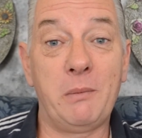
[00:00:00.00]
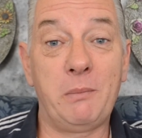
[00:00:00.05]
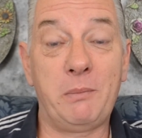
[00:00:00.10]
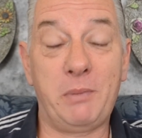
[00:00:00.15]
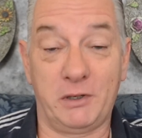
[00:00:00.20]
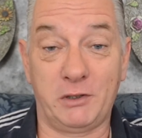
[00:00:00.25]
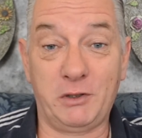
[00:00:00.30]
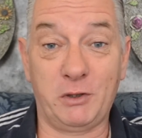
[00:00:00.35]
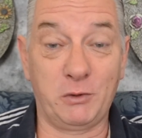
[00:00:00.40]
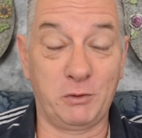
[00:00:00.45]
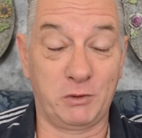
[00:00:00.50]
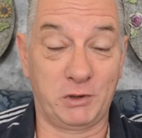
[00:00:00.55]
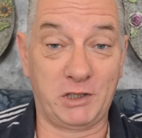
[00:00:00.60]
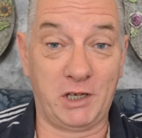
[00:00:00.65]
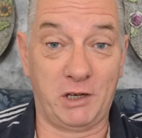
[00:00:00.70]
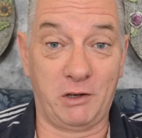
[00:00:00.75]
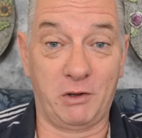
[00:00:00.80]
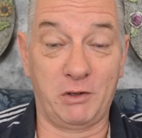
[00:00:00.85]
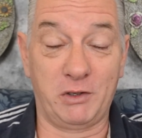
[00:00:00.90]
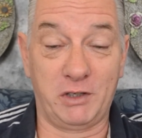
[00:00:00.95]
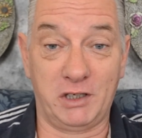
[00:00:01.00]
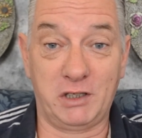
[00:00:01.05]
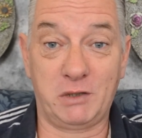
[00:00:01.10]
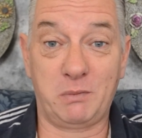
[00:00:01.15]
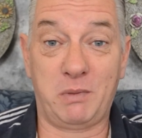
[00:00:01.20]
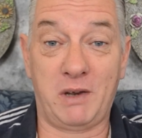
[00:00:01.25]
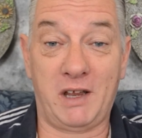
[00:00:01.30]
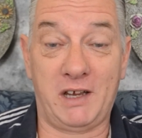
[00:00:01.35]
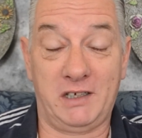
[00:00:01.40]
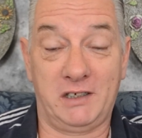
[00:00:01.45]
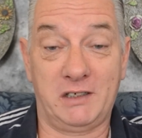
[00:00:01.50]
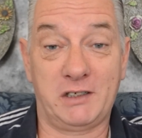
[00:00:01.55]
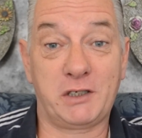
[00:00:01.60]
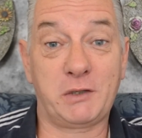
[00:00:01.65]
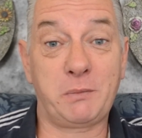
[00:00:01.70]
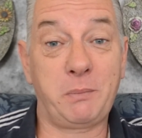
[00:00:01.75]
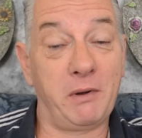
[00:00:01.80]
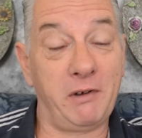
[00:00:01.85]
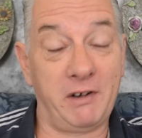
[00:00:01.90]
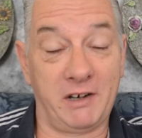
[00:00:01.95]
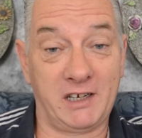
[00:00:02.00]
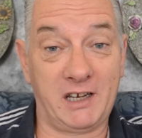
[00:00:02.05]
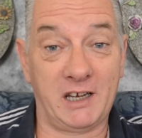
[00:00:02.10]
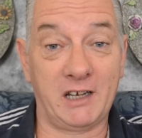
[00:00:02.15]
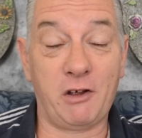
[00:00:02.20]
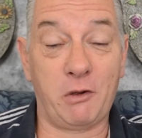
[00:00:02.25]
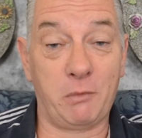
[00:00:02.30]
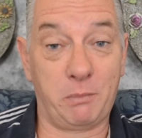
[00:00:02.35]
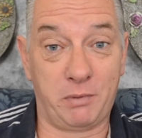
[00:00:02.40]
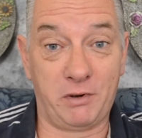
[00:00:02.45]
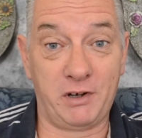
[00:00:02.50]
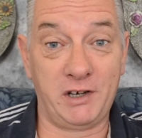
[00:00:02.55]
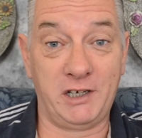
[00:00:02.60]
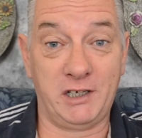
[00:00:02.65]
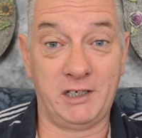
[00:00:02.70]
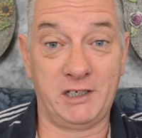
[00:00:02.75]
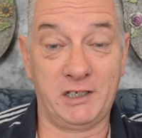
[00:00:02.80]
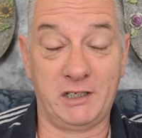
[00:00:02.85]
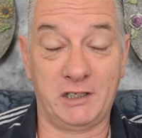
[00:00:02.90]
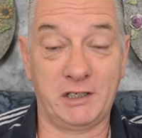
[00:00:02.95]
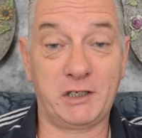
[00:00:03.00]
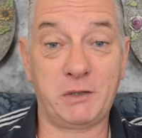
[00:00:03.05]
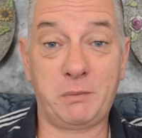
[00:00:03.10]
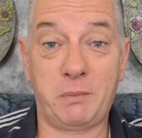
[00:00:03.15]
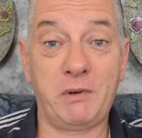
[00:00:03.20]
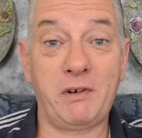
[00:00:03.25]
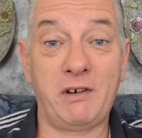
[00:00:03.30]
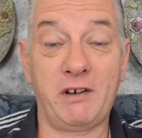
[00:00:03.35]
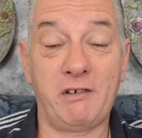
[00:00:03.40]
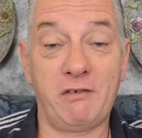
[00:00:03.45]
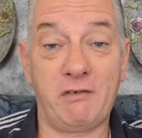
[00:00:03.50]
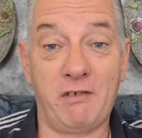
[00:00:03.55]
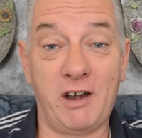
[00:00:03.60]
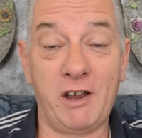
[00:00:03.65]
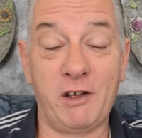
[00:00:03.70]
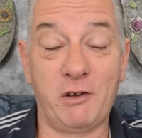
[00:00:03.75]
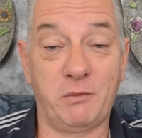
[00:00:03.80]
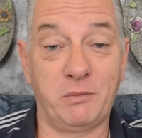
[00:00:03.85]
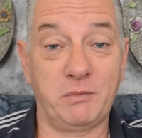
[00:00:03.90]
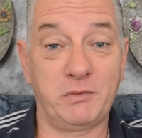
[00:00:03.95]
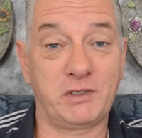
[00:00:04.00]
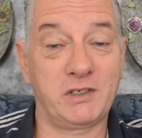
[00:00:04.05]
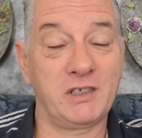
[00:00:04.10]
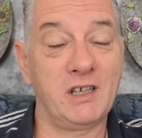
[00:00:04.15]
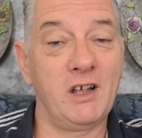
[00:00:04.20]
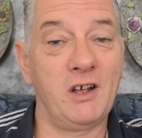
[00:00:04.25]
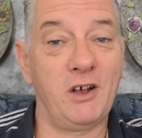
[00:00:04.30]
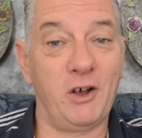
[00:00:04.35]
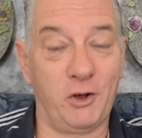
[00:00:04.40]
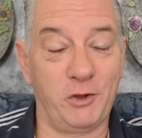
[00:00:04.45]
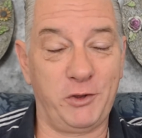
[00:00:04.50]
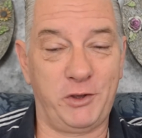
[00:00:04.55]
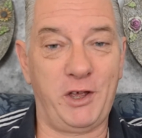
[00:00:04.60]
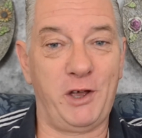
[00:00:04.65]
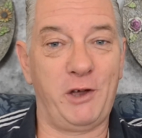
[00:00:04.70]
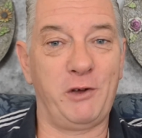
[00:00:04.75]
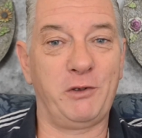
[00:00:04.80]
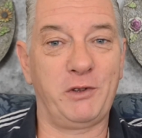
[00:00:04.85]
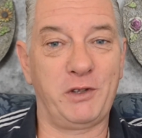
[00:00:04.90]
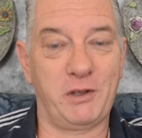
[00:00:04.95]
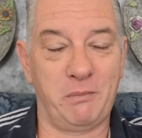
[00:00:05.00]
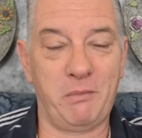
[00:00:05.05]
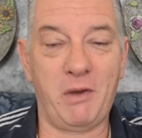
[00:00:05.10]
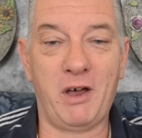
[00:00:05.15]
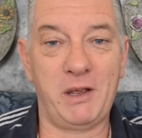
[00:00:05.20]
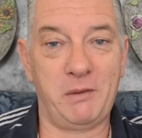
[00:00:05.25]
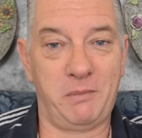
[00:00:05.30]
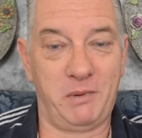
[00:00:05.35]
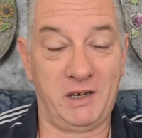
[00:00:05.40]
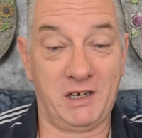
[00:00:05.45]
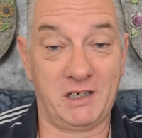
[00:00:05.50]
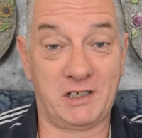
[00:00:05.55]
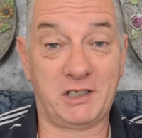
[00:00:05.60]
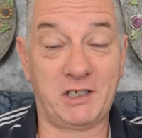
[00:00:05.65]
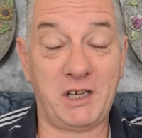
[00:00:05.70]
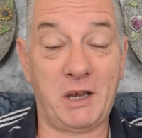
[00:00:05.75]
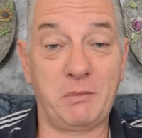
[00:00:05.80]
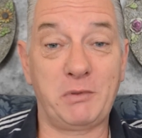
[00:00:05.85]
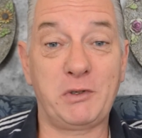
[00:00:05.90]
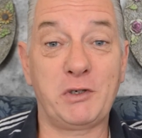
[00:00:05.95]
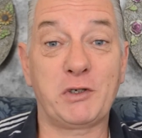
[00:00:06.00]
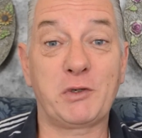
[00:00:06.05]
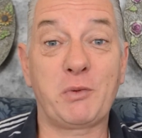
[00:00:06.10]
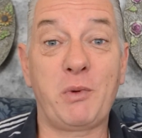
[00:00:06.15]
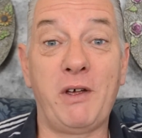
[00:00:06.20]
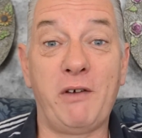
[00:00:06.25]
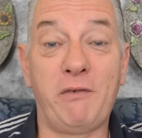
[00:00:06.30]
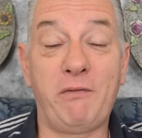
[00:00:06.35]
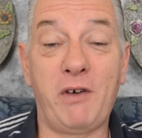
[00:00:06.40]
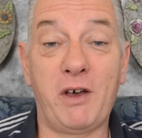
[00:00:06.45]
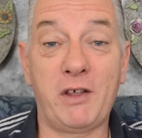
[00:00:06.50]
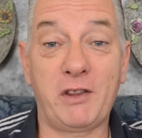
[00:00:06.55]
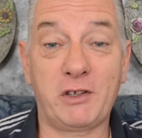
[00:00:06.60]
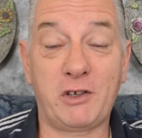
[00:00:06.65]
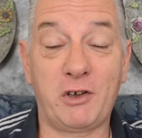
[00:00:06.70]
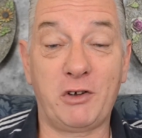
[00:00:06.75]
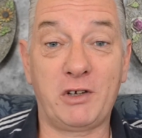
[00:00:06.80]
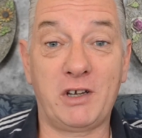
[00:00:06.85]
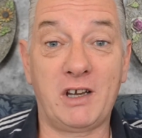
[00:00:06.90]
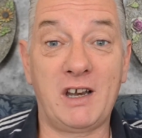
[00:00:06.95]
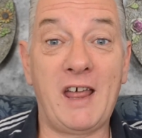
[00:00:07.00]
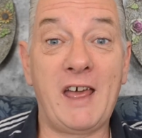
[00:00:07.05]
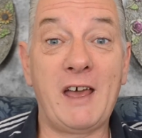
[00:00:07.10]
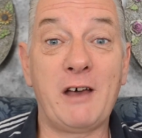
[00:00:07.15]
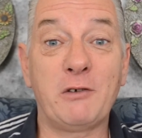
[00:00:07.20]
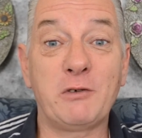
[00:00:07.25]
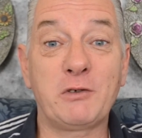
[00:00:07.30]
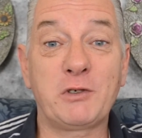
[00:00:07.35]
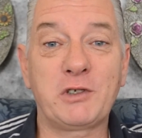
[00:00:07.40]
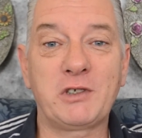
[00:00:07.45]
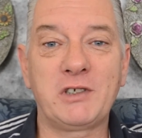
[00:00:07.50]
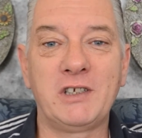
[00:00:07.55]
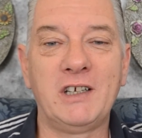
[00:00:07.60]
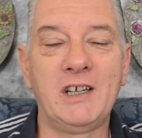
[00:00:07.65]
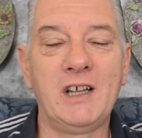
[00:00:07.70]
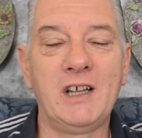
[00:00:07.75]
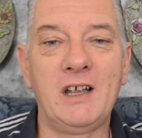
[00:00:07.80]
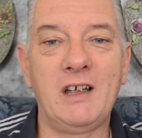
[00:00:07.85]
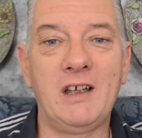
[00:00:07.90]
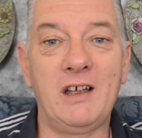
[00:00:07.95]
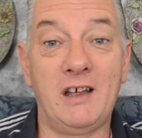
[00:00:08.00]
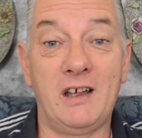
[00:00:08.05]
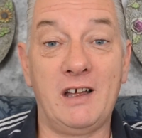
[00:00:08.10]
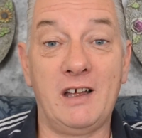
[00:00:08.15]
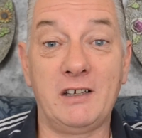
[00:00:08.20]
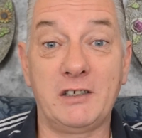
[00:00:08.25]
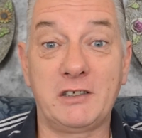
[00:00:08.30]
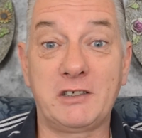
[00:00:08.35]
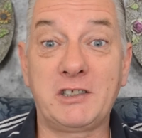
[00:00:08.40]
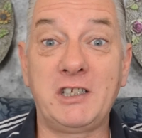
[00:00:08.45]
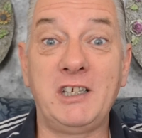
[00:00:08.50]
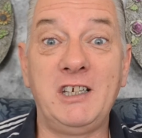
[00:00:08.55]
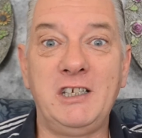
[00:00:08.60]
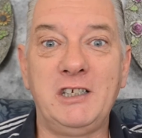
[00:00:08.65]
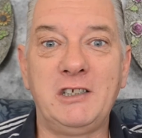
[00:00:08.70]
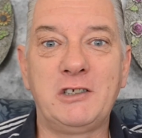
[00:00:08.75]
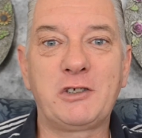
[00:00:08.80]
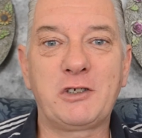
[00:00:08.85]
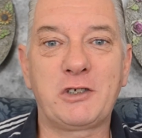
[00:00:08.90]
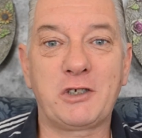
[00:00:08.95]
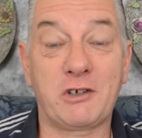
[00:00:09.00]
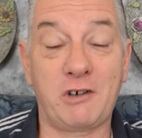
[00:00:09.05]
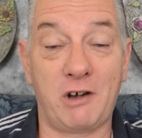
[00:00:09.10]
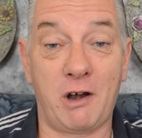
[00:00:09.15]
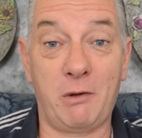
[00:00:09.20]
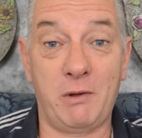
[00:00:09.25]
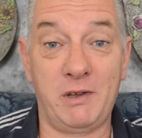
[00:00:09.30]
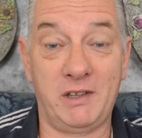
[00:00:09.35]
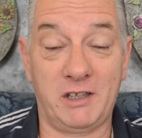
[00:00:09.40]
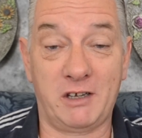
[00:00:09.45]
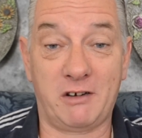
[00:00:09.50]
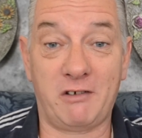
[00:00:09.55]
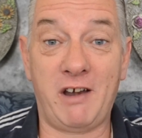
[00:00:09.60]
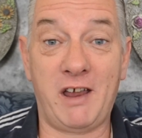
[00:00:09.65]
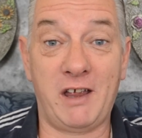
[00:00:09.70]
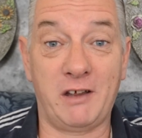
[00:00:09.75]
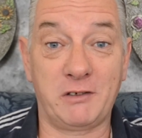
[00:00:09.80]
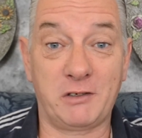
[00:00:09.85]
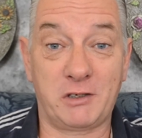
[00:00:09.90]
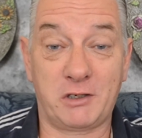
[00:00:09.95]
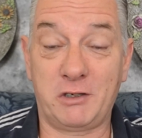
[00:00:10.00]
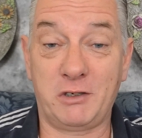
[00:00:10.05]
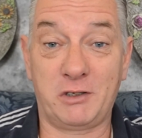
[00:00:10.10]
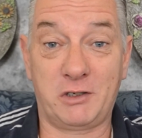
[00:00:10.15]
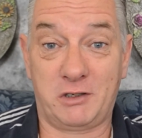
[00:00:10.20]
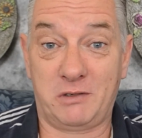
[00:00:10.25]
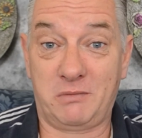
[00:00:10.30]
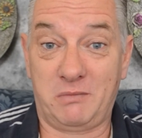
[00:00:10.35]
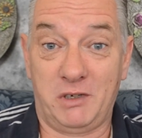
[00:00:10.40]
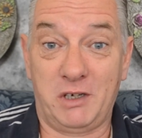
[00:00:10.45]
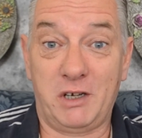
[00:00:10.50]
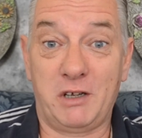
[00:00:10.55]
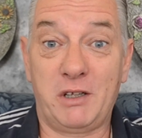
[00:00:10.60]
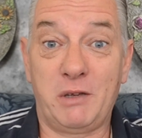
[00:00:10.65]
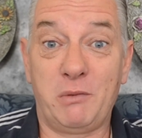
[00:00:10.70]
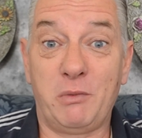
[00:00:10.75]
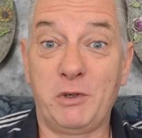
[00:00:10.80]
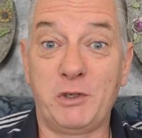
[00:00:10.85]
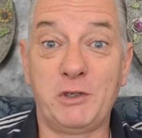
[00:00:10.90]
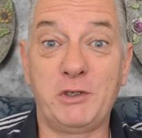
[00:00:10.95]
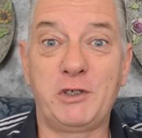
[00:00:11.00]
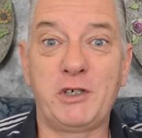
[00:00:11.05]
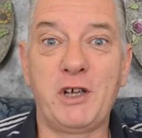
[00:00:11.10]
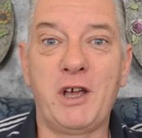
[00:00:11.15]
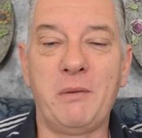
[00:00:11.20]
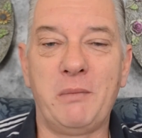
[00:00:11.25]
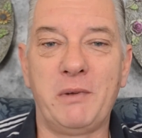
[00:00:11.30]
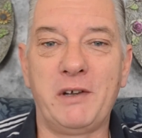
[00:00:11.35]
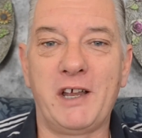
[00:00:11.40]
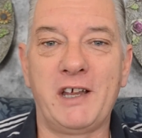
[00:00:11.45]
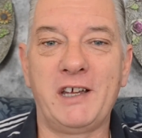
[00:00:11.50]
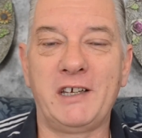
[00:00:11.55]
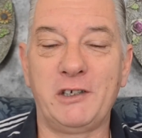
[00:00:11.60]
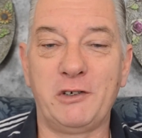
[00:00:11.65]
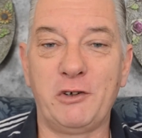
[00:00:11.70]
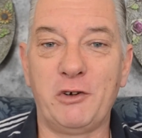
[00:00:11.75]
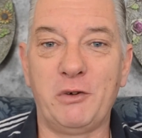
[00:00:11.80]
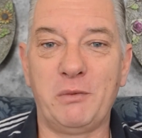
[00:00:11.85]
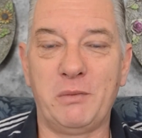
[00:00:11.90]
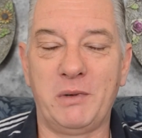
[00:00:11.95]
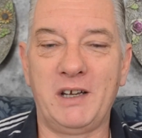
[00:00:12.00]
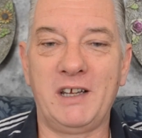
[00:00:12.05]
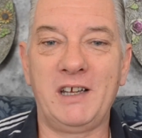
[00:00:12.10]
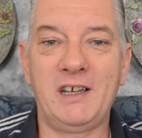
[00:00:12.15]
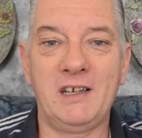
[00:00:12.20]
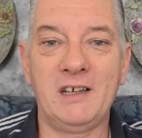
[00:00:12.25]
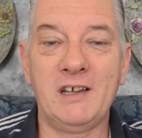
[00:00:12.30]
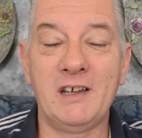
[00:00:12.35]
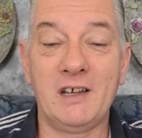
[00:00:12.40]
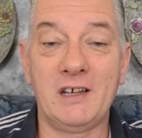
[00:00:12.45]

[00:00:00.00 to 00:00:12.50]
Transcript: But also on this plane, spirit cannot breed in the spirit realms although there might be exceptions where Father God allows uh, seeds to grow in the ground because you know they wouldn't germinate normally.